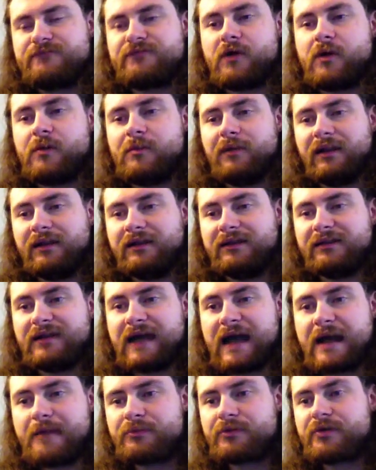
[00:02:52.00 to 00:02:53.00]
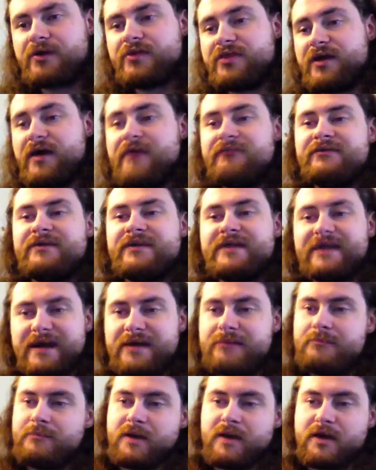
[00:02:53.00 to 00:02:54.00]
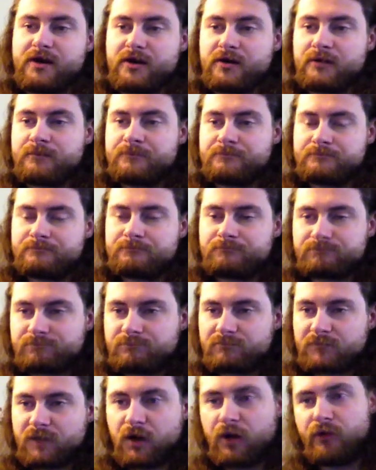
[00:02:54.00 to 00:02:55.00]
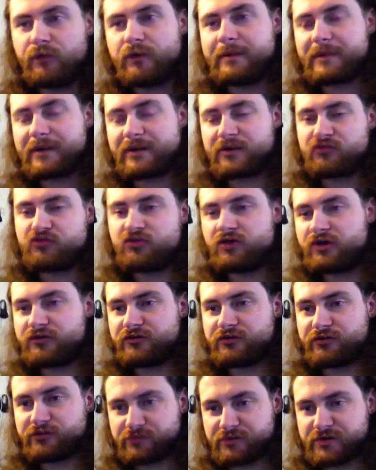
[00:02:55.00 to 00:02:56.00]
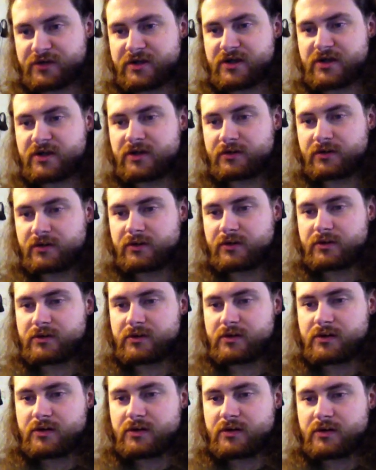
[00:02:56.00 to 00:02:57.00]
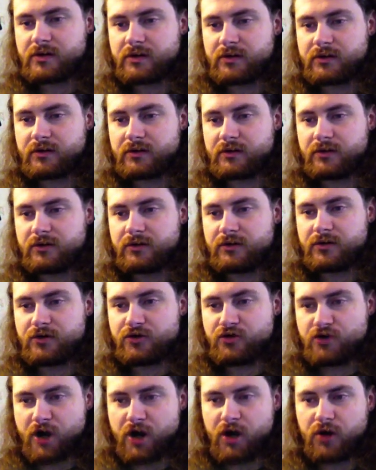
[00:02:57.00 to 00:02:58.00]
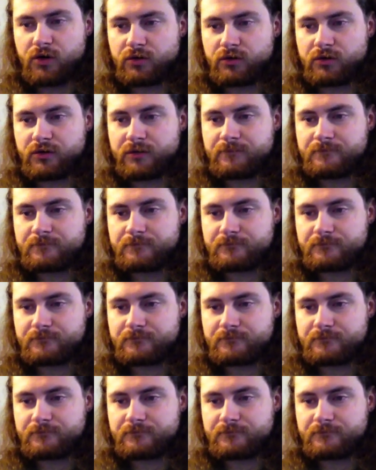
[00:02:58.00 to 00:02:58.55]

from Labyrinth of Nightmare, all the way back in 2003, known